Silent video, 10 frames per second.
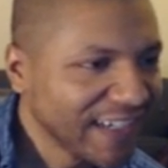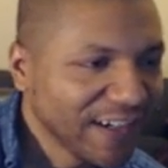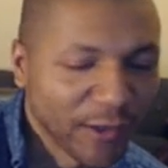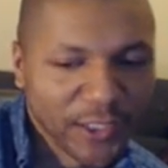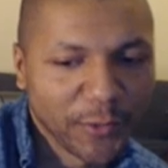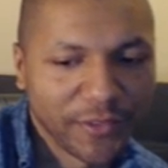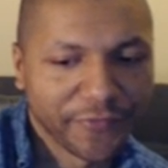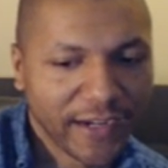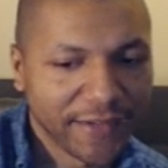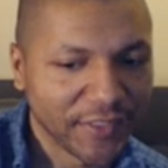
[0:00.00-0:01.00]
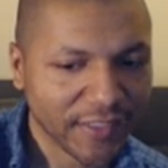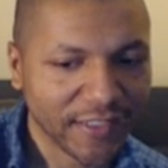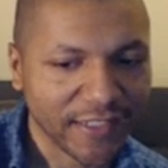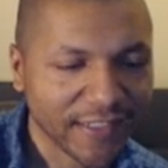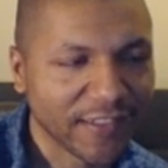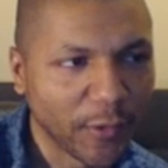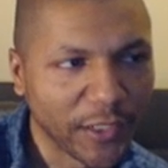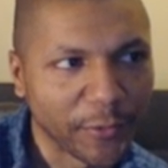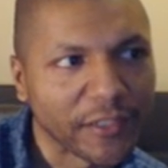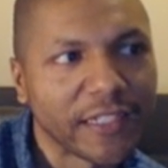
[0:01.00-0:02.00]
Oh, UE5 and 6, so
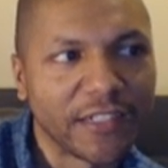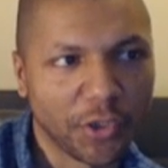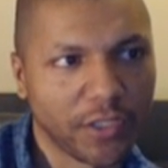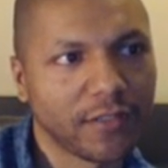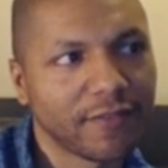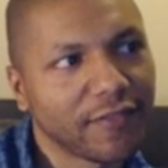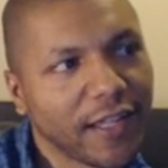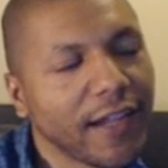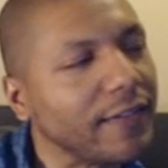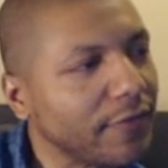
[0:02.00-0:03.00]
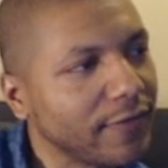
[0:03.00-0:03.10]
Unreal Engine for life.